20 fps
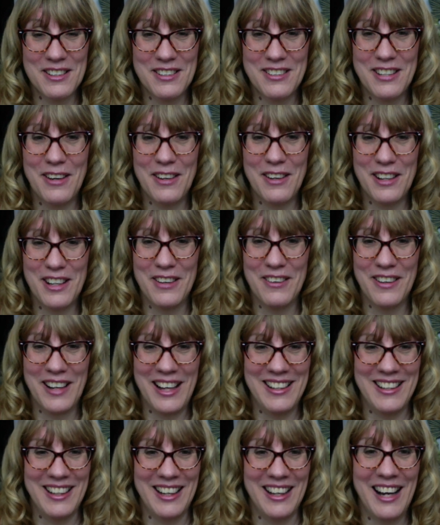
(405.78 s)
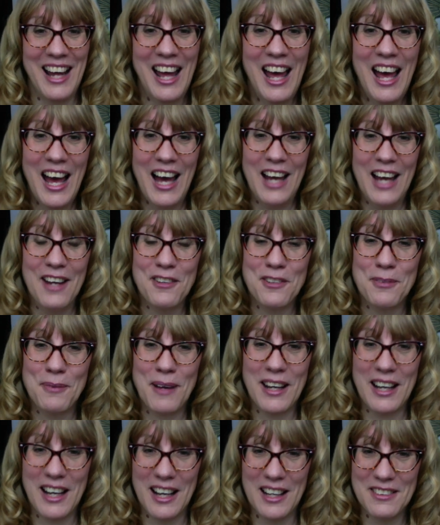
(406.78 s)
So you know what I did? I used
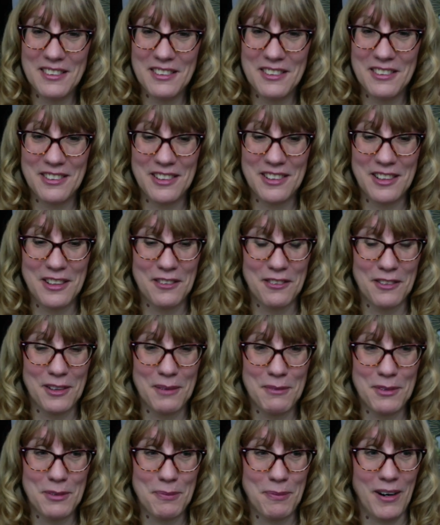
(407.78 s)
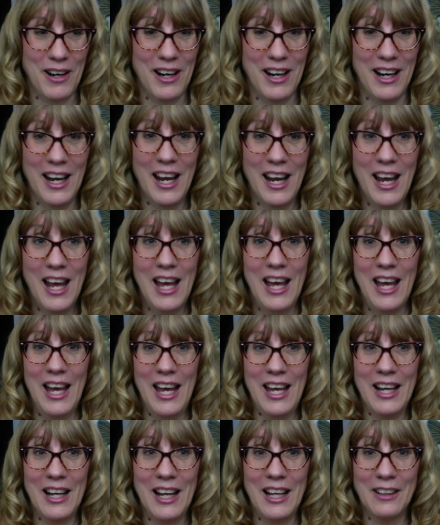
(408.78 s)
my concentrated room spray
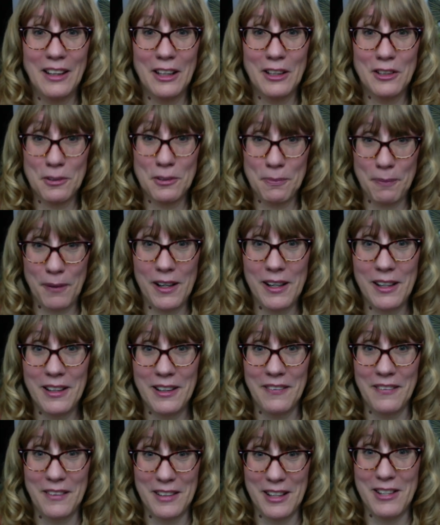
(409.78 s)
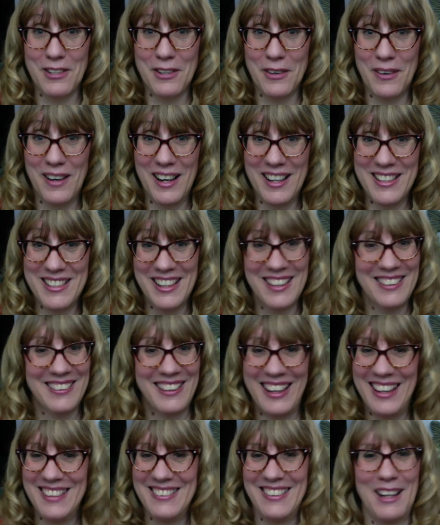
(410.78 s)
and I like sprayed it in the dishwasher because,
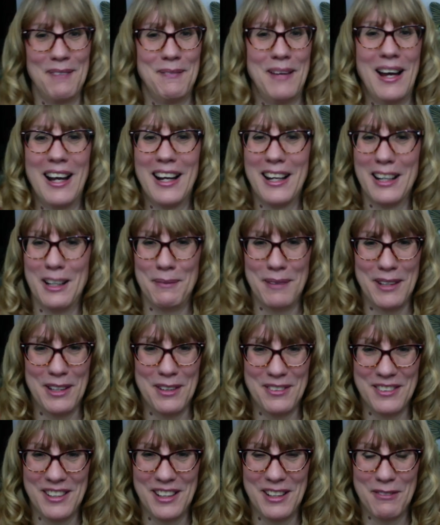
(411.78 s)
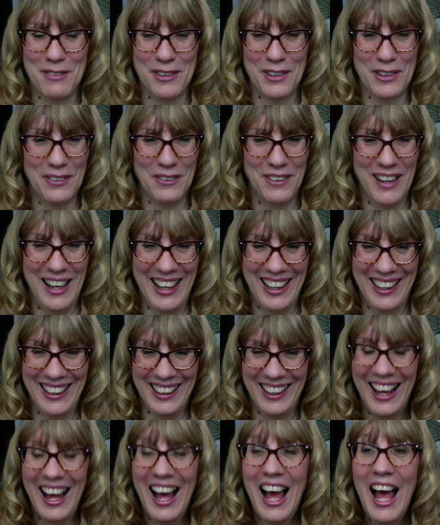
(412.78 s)
like I said, I'm not going to be using it for a
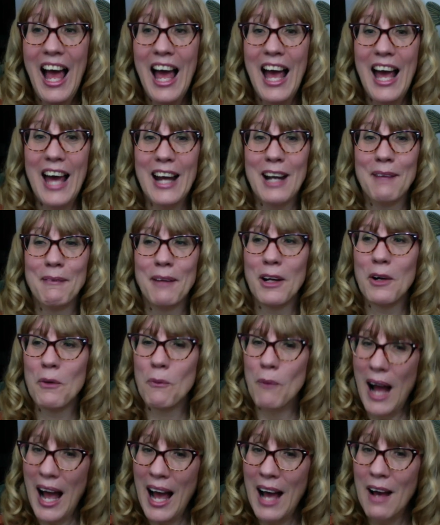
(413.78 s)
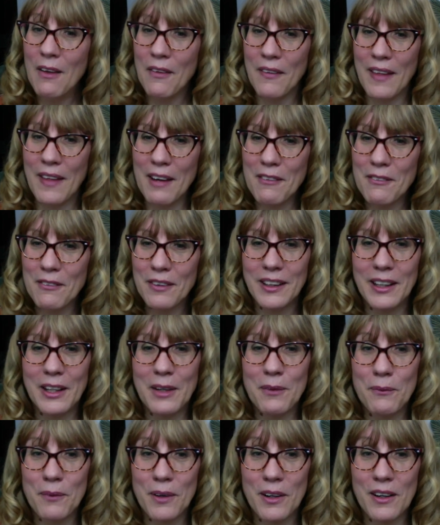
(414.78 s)
while. And I'm like, wow, that
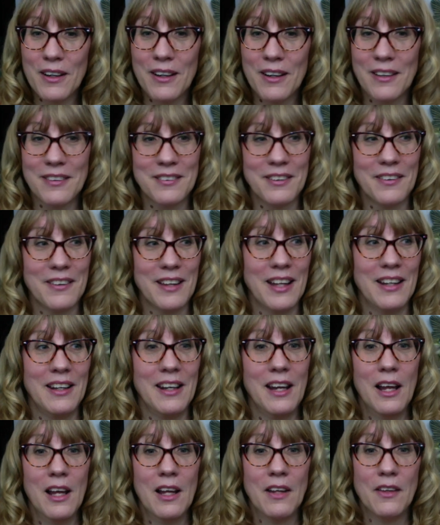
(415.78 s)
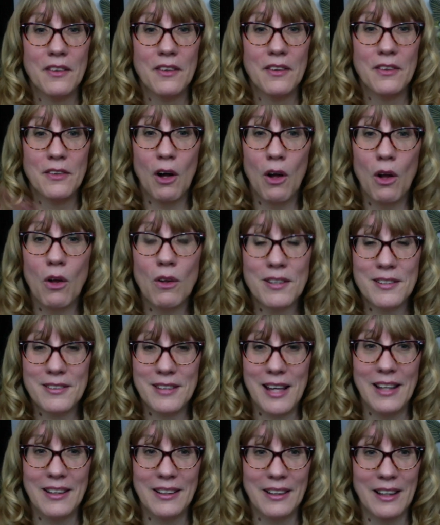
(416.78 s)
really works. So then the whole
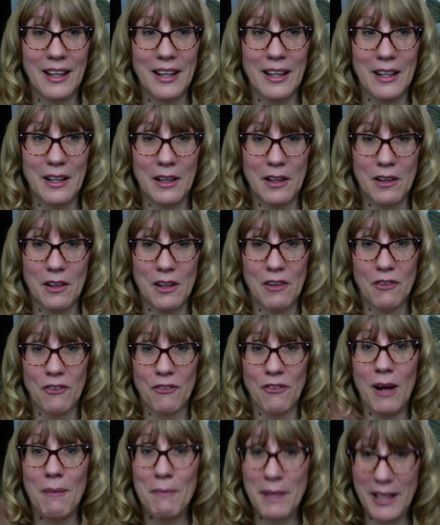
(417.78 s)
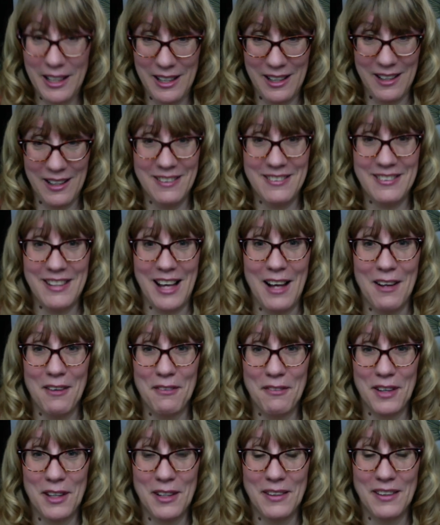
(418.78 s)
set like remedied
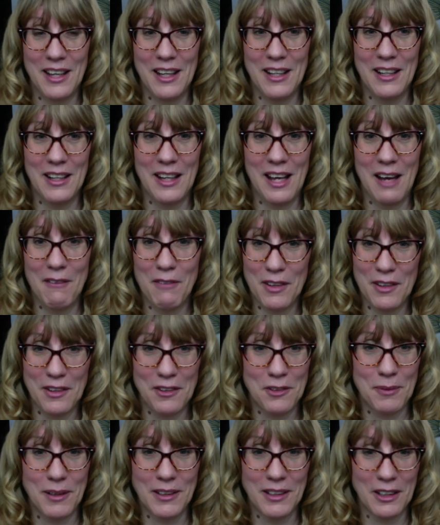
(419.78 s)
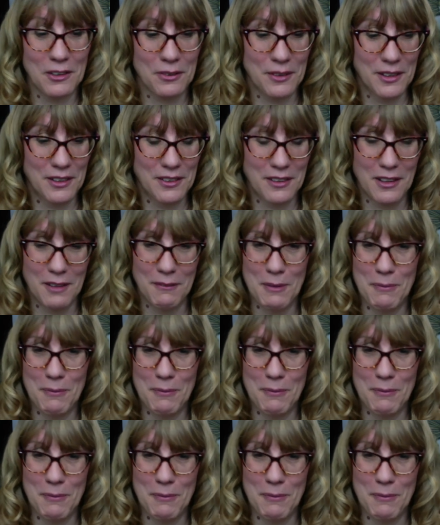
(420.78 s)
itself, and then everything smelled like sweet cinnamon